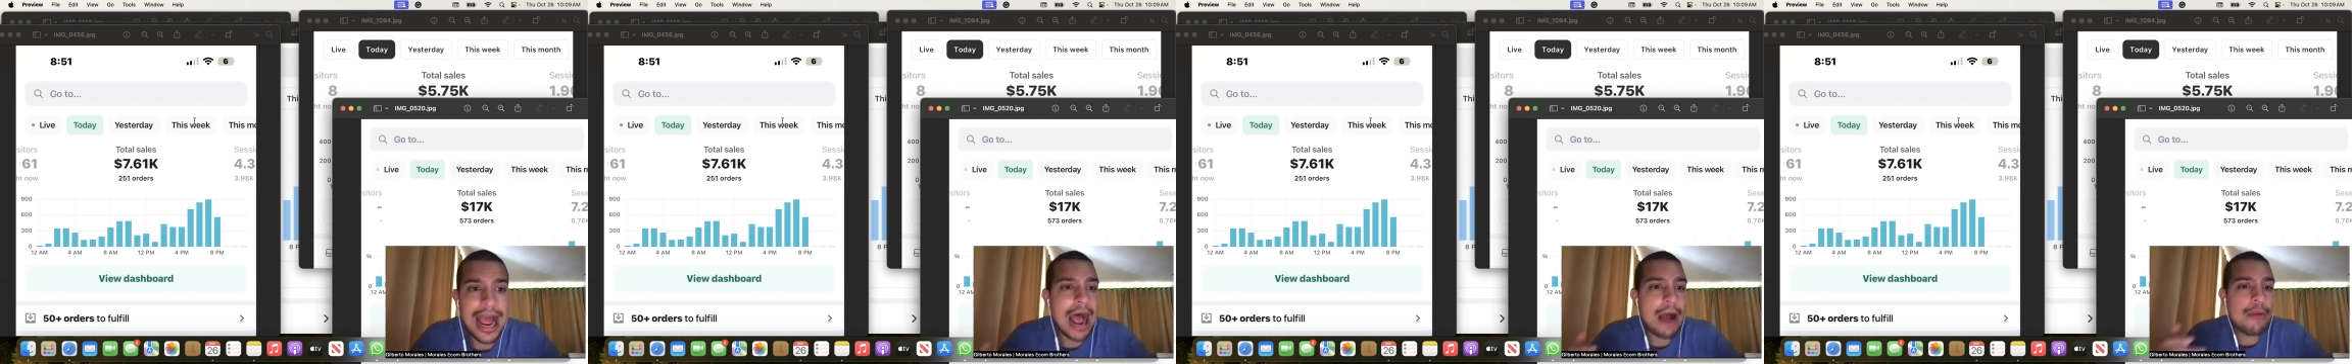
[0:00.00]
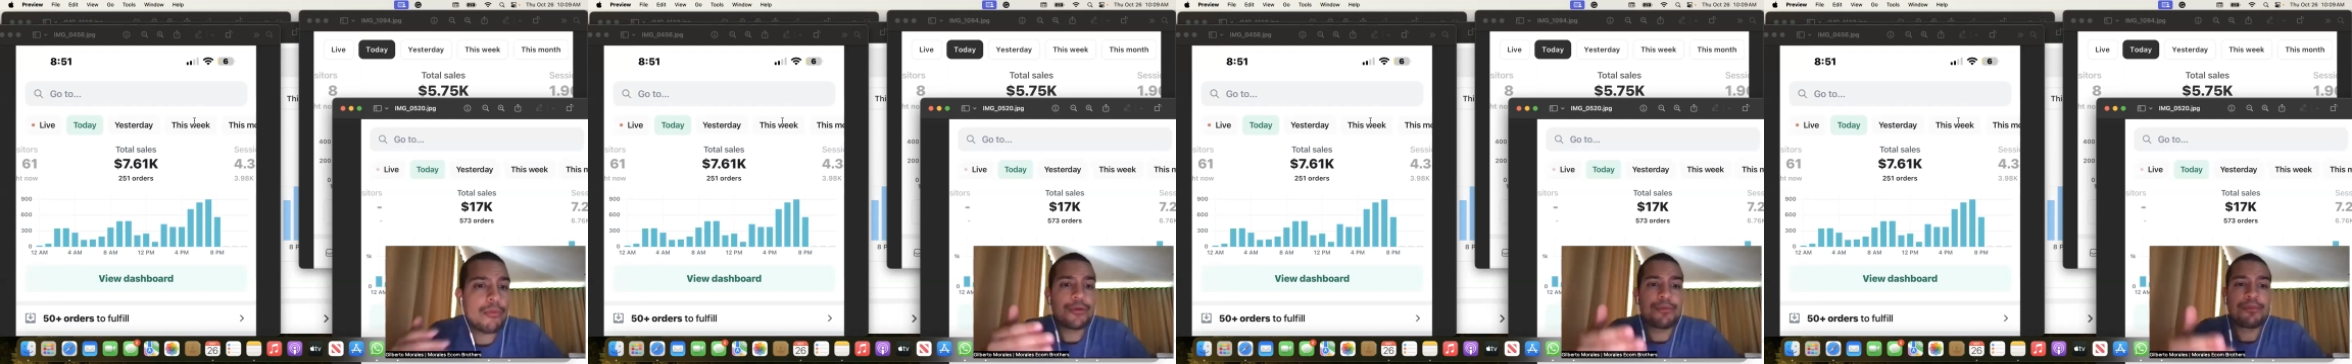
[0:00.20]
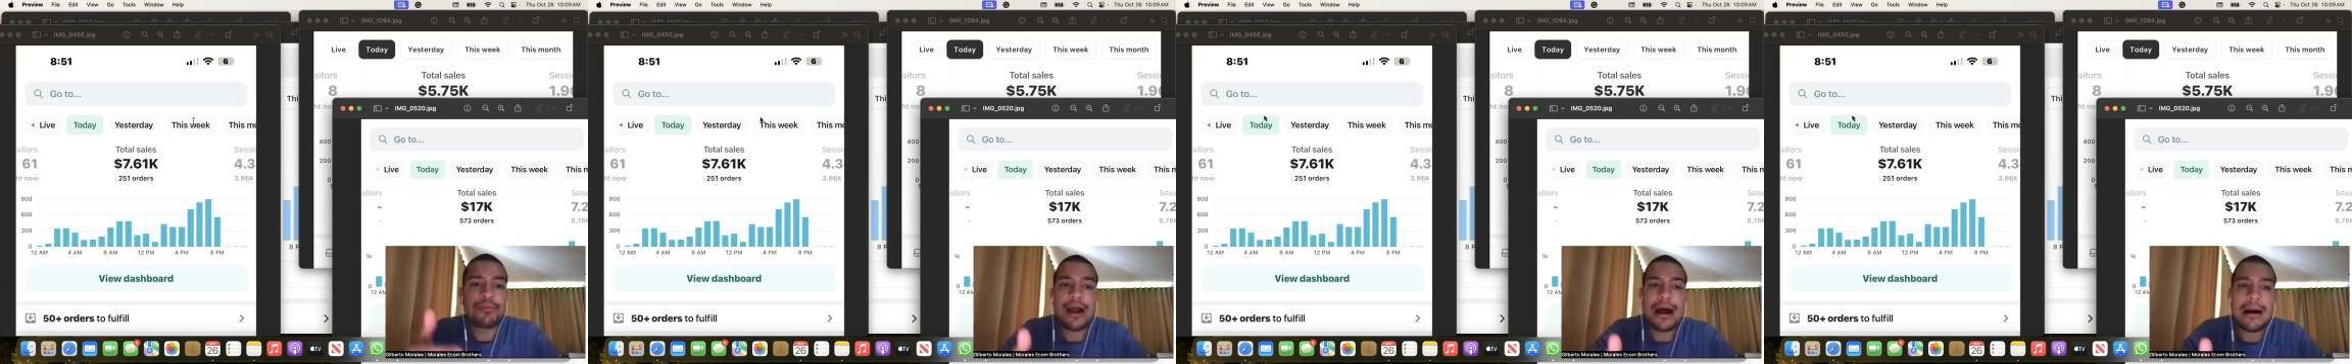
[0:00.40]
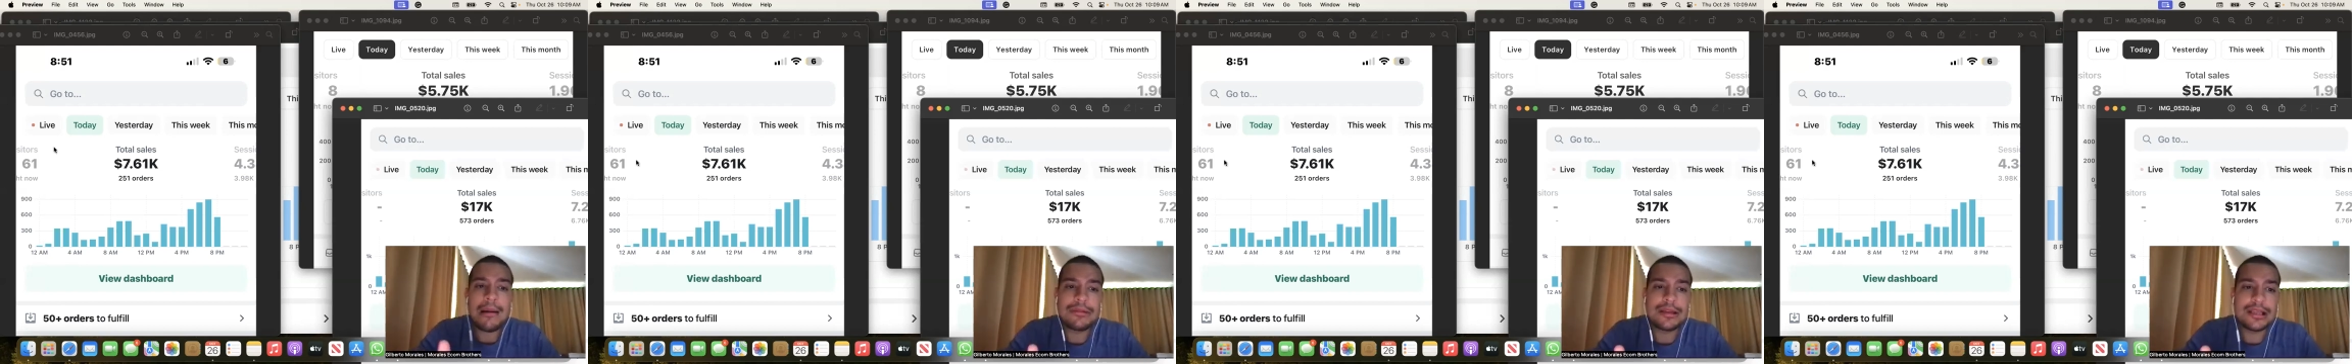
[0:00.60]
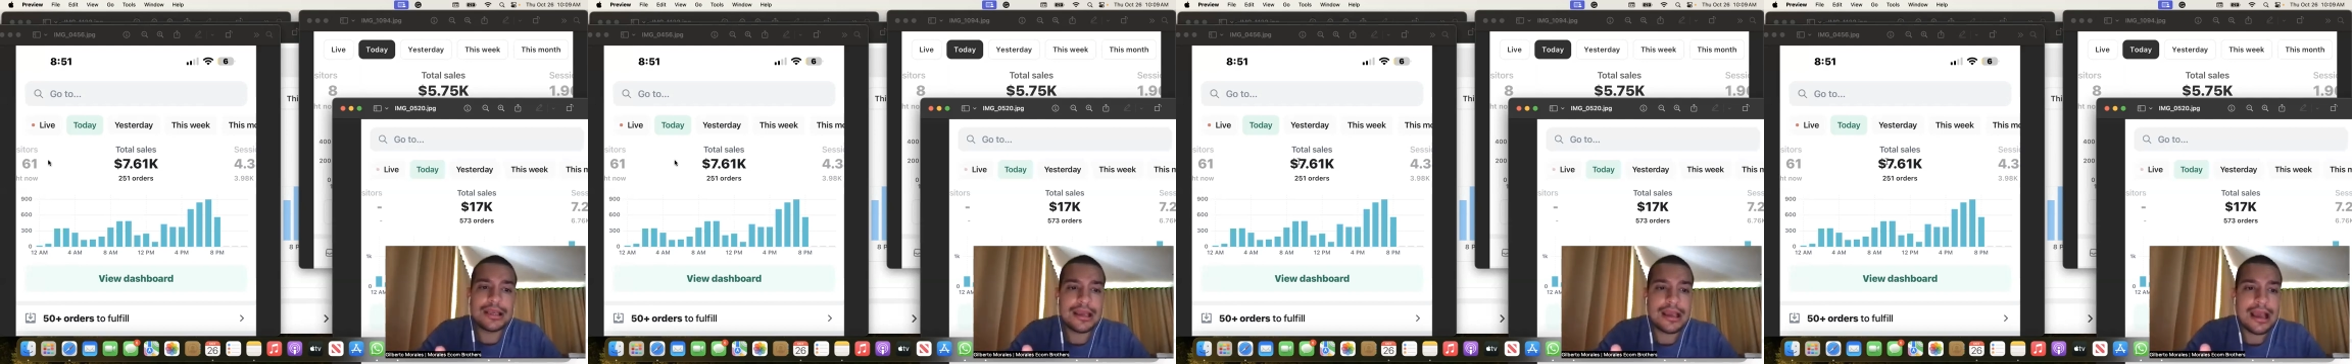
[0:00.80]
I would
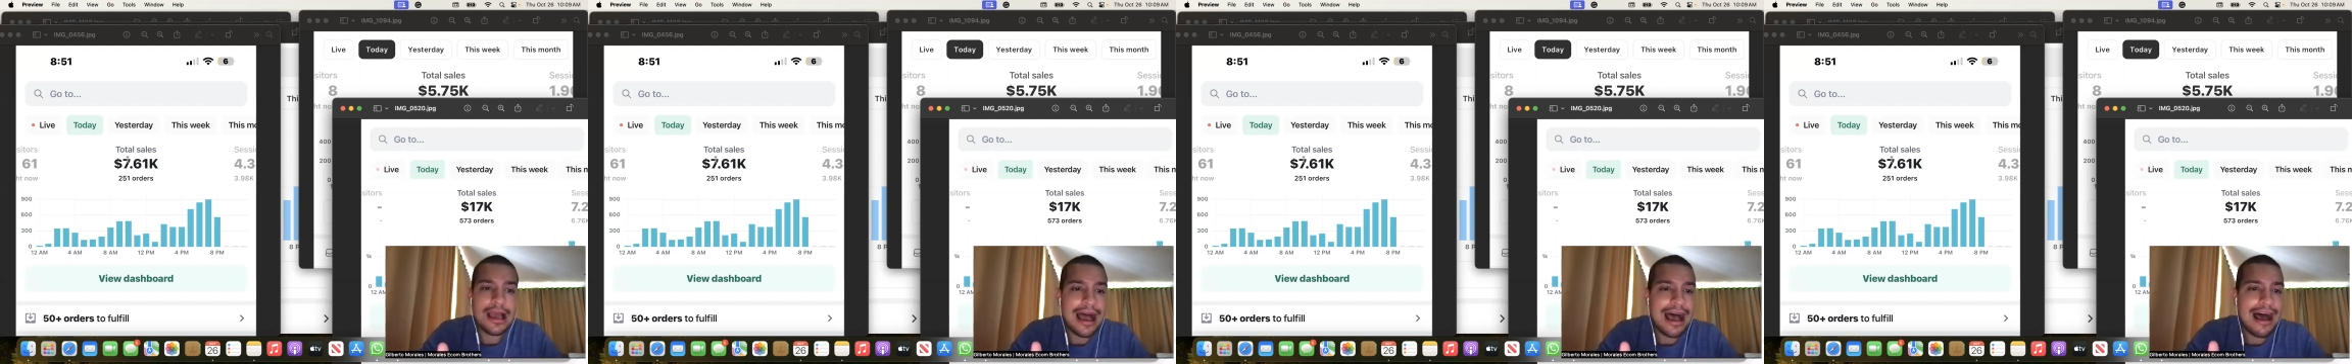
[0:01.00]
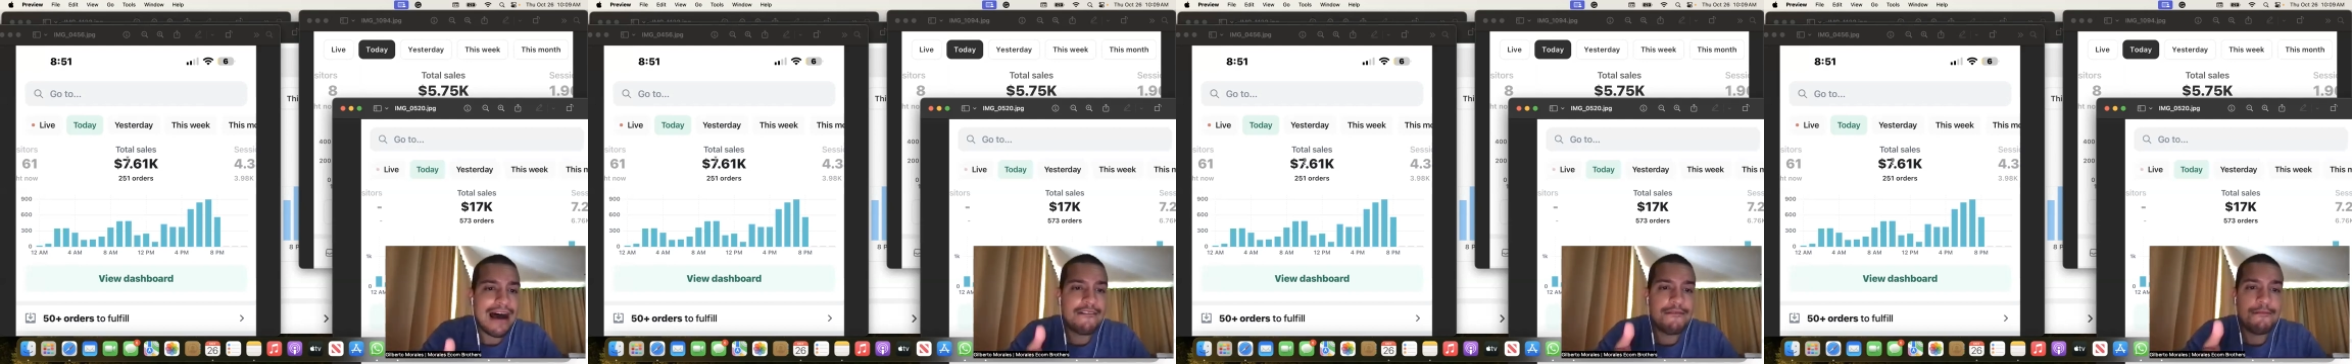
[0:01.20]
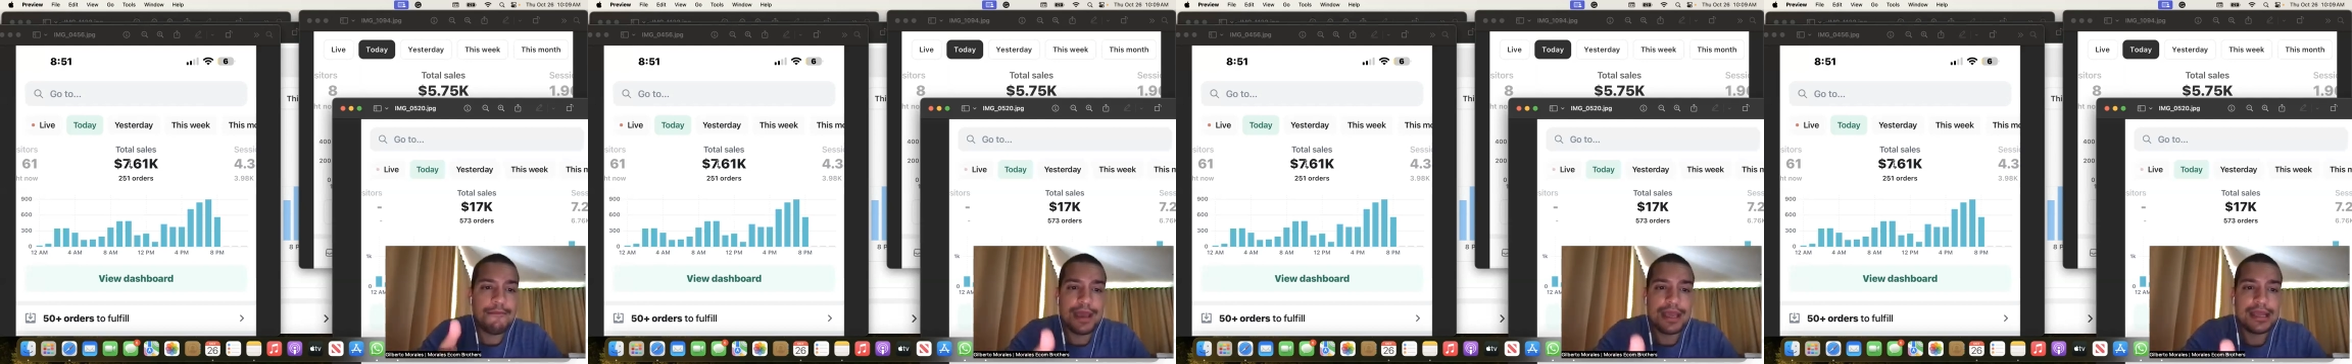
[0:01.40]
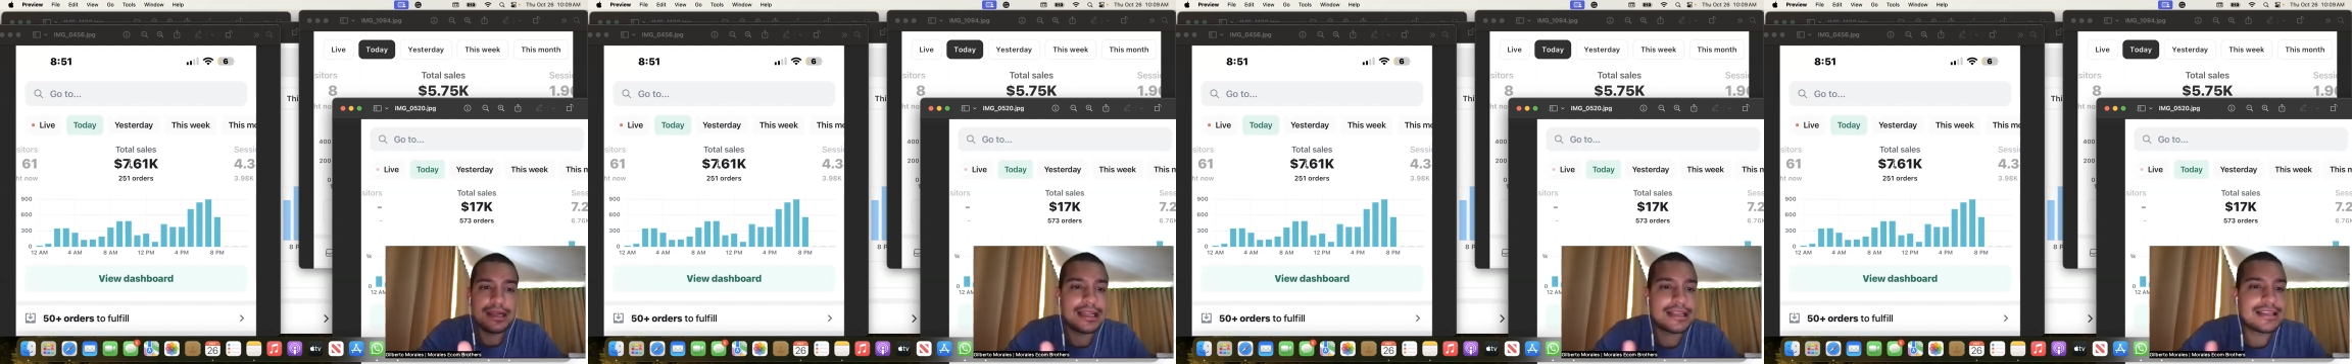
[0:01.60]
probably have made,